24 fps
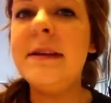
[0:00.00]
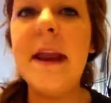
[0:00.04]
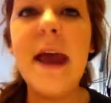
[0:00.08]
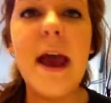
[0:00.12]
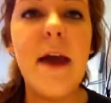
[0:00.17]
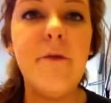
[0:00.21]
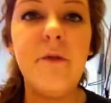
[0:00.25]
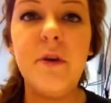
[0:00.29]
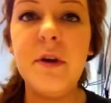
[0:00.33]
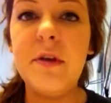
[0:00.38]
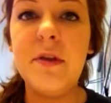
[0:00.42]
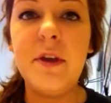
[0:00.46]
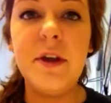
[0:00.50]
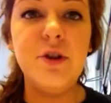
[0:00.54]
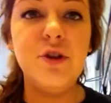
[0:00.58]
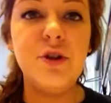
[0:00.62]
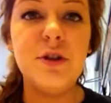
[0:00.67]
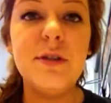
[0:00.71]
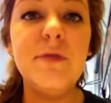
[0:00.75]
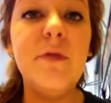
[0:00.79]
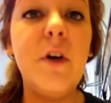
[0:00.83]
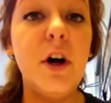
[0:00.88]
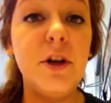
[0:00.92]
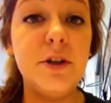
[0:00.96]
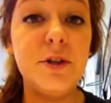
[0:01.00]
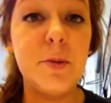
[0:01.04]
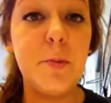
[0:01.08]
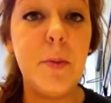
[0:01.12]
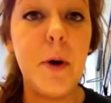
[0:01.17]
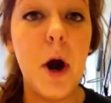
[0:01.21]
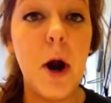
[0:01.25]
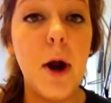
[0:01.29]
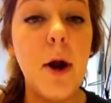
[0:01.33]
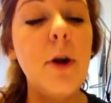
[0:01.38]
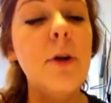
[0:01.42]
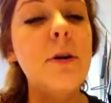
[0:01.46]
and everything just falls
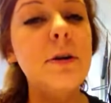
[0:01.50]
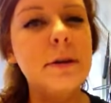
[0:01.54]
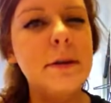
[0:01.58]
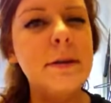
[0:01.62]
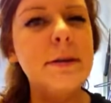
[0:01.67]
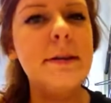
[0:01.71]
apart.